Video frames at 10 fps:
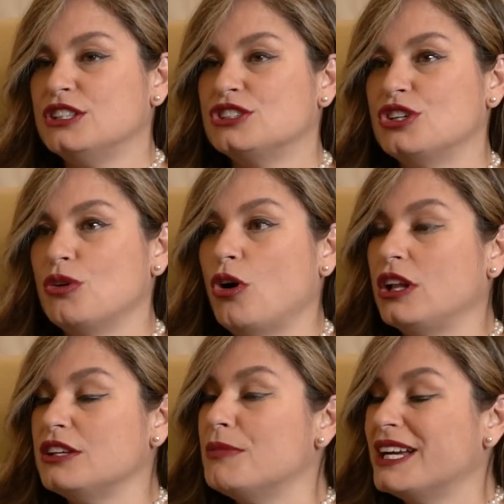So
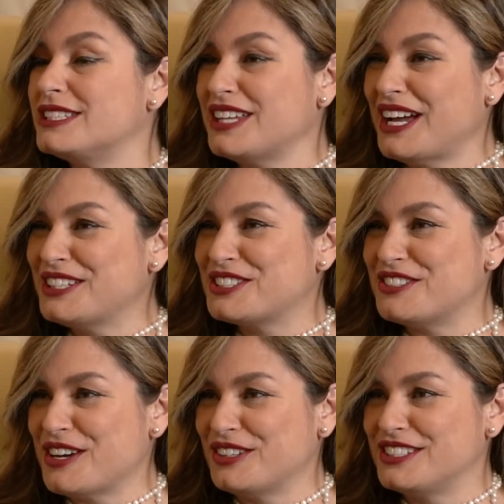all of my styles are
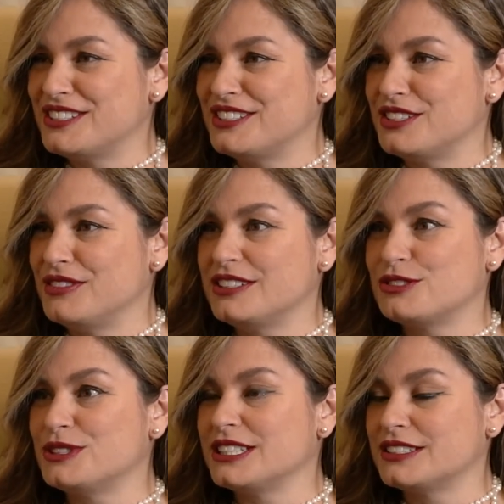now in the system. Here's
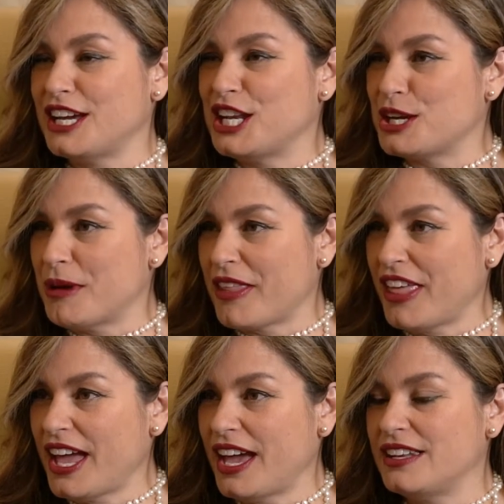what's exciting about
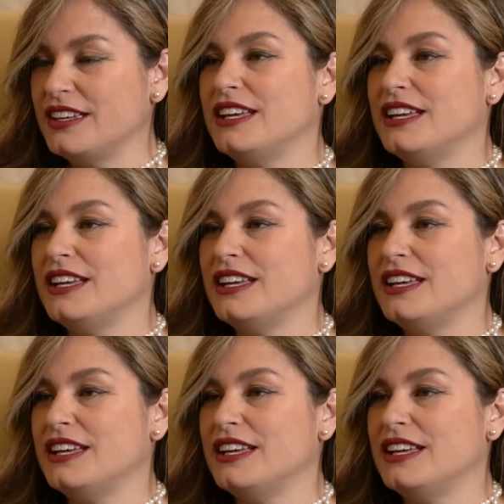that.